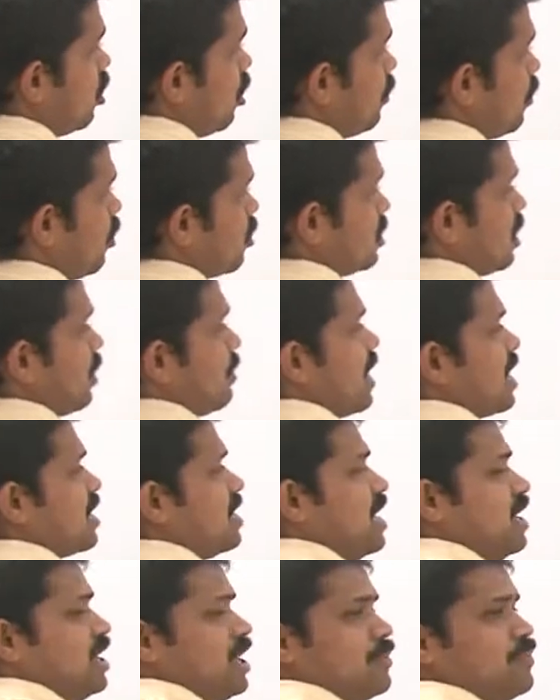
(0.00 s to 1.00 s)
of or the
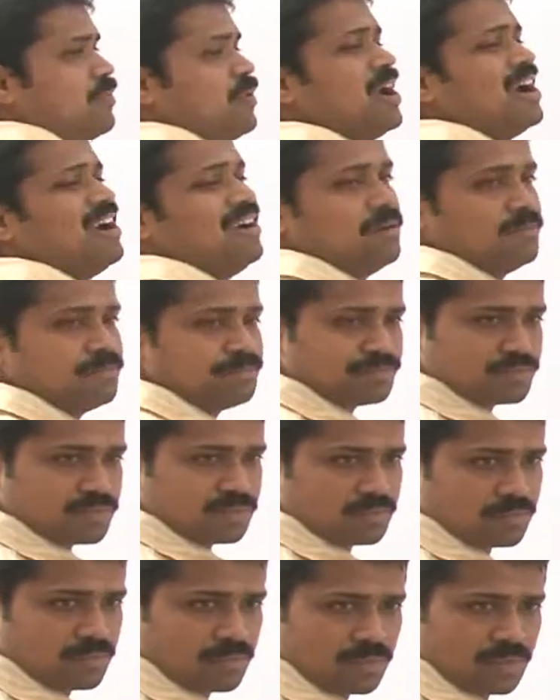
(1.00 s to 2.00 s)
magnetic field.
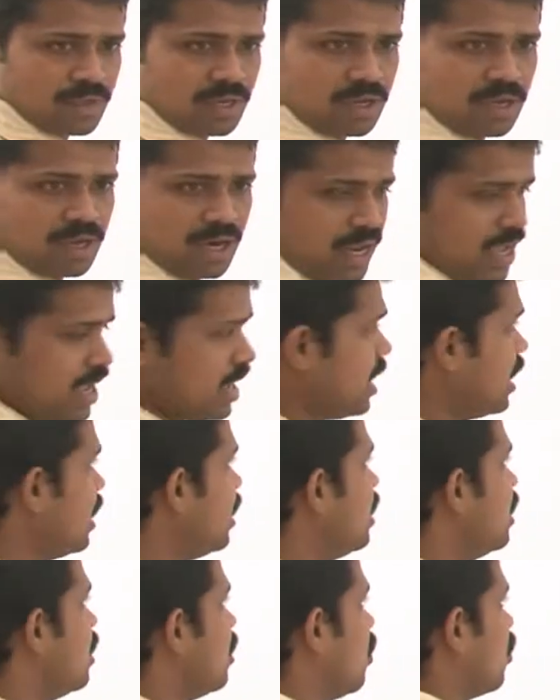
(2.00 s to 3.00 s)

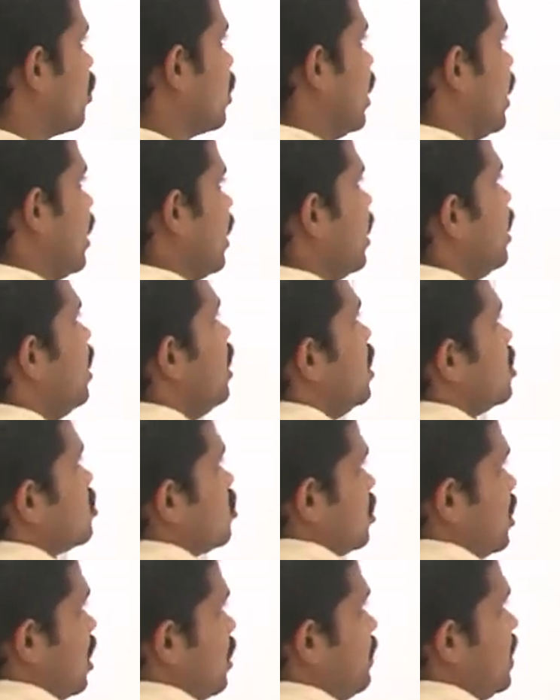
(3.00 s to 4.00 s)
Clear? Okay,
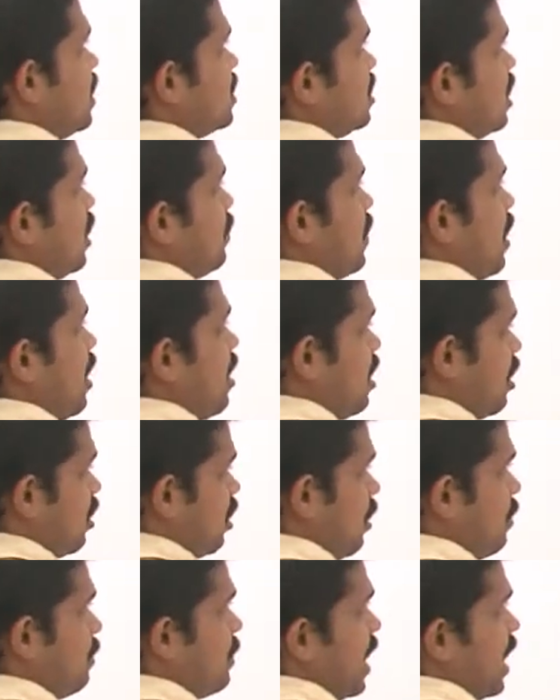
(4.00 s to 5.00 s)
so that means if I will
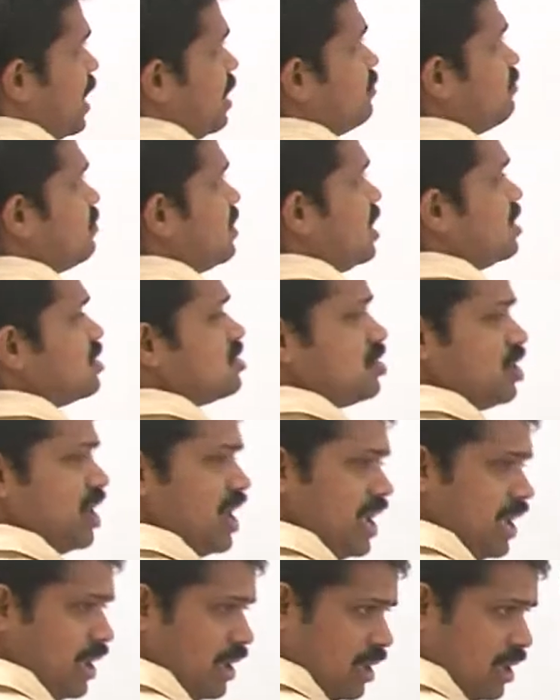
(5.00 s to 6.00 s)
combine these
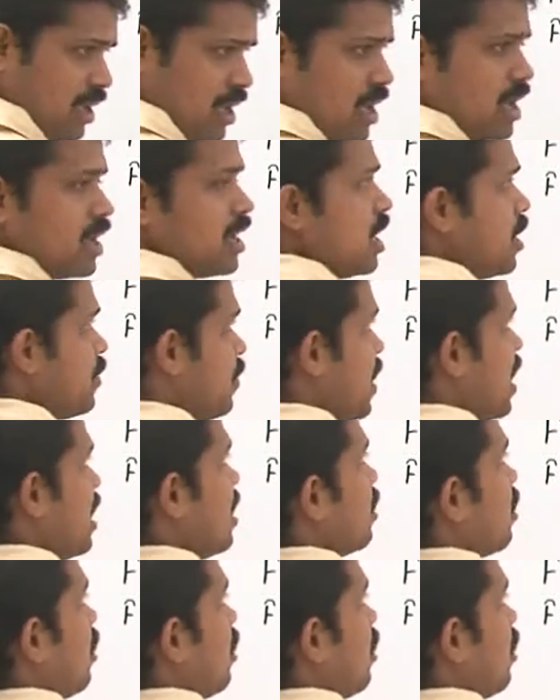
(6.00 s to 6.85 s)
three, if I will